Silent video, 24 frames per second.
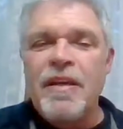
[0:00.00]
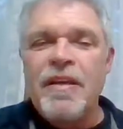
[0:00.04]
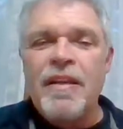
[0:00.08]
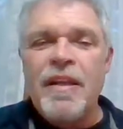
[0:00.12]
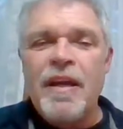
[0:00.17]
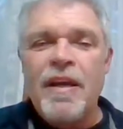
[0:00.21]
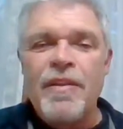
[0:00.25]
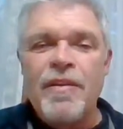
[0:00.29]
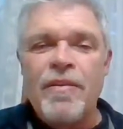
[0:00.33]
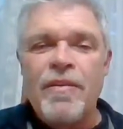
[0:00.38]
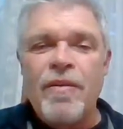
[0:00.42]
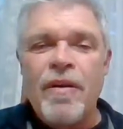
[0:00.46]

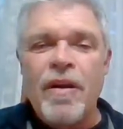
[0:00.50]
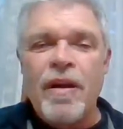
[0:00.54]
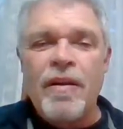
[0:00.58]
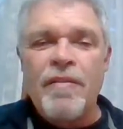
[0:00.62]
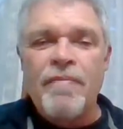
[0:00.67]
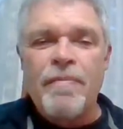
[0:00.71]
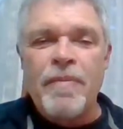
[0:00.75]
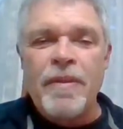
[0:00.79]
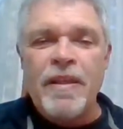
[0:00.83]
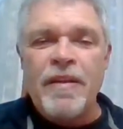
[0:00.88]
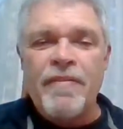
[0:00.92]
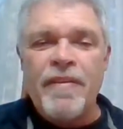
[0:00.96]
now I
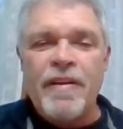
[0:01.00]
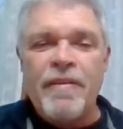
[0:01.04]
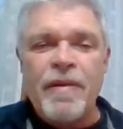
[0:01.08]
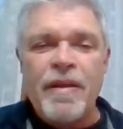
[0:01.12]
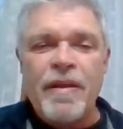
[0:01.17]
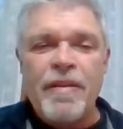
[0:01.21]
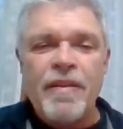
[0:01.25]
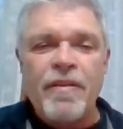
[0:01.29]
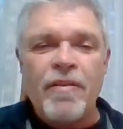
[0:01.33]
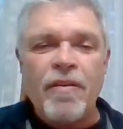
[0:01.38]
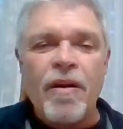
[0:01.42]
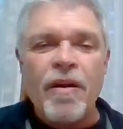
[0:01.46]
believe I
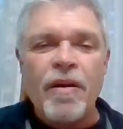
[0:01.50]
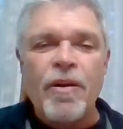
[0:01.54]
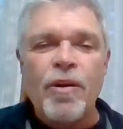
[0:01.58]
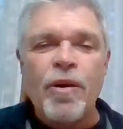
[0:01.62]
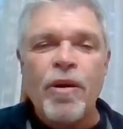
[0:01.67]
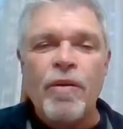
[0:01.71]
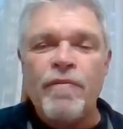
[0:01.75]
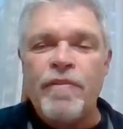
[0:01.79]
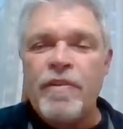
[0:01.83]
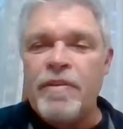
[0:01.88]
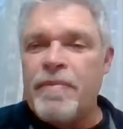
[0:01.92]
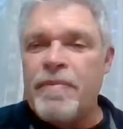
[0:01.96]
read there are
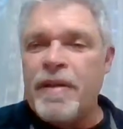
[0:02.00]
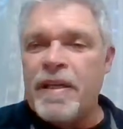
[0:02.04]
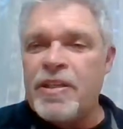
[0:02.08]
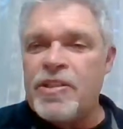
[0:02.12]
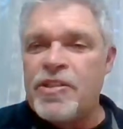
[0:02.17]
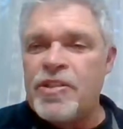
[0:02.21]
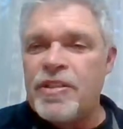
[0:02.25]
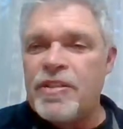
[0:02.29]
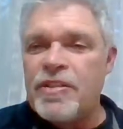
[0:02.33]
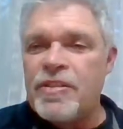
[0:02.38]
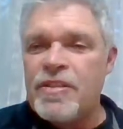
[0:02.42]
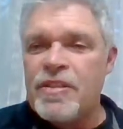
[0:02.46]
COVID
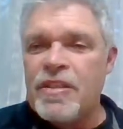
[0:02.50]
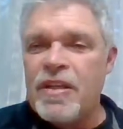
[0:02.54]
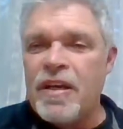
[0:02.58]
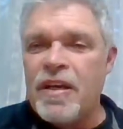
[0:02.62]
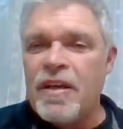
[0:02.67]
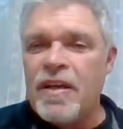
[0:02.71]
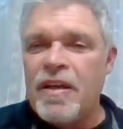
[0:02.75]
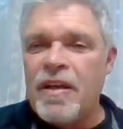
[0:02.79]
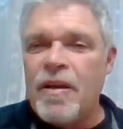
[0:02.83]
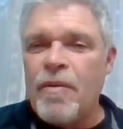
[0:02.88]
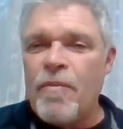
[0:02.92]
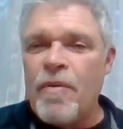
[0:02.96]
patients
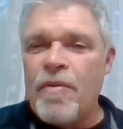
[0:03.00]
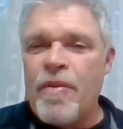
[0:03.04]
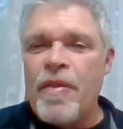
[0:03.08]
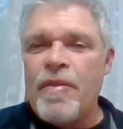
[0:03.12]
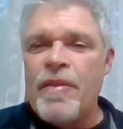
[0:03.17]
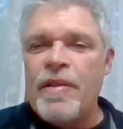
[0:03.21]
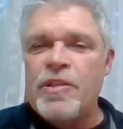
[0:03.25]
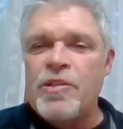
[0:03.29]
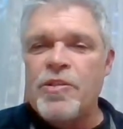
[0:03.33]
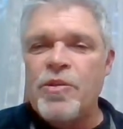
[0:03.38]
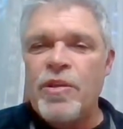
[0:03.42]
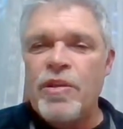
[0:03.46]
within
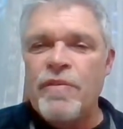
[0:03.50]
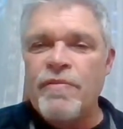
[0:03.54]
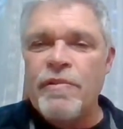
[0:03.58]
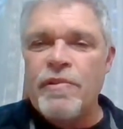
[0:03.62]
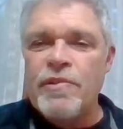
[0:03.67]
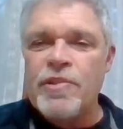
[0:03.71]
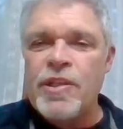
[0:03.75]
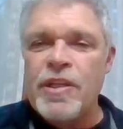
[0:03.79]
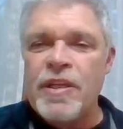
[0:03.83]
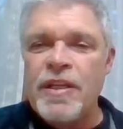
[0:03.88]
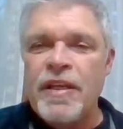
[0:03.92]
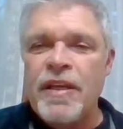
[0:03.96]
this
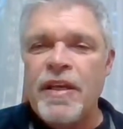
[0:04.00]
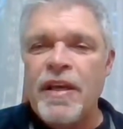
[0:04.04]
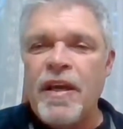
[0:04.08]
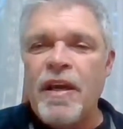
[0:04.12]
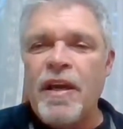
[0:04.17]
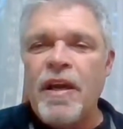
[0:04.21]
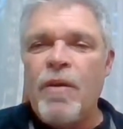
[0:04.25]
university.